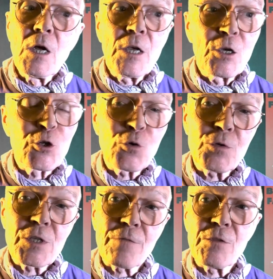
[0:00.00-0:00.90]

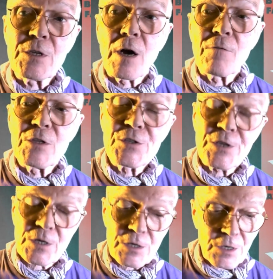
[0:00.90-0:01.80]
issues of the
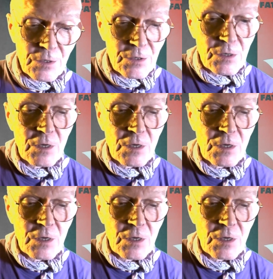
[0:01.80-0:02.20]
60s,